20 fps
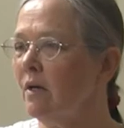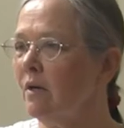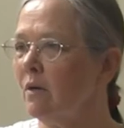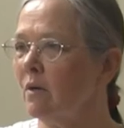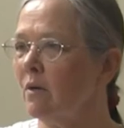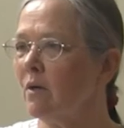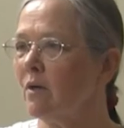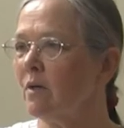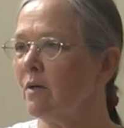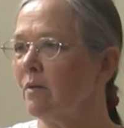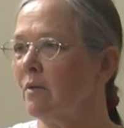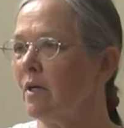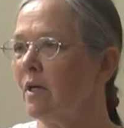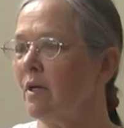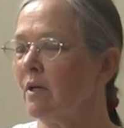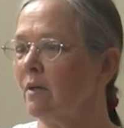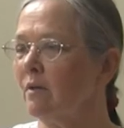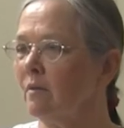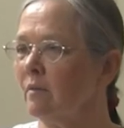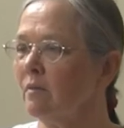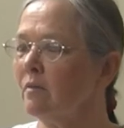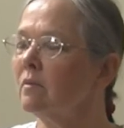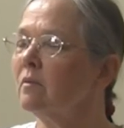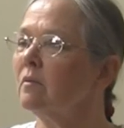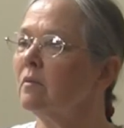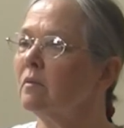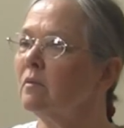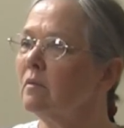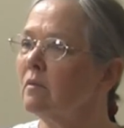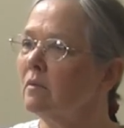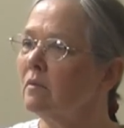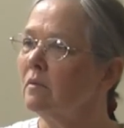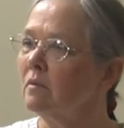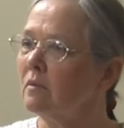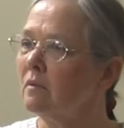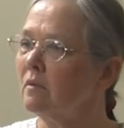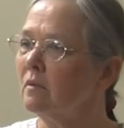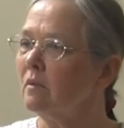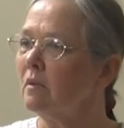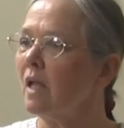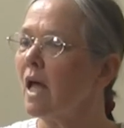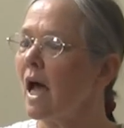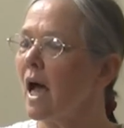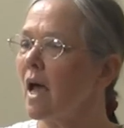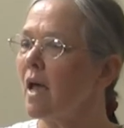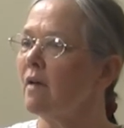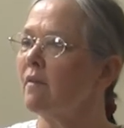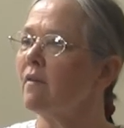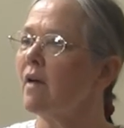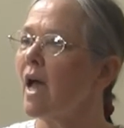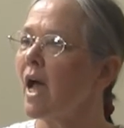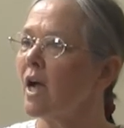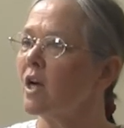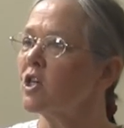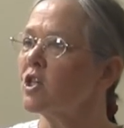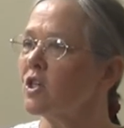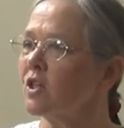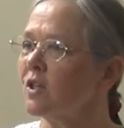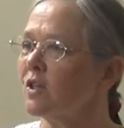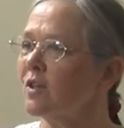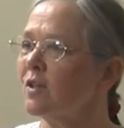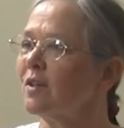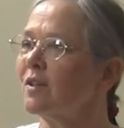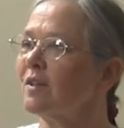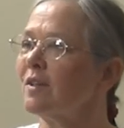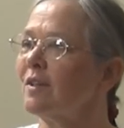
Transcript: or live action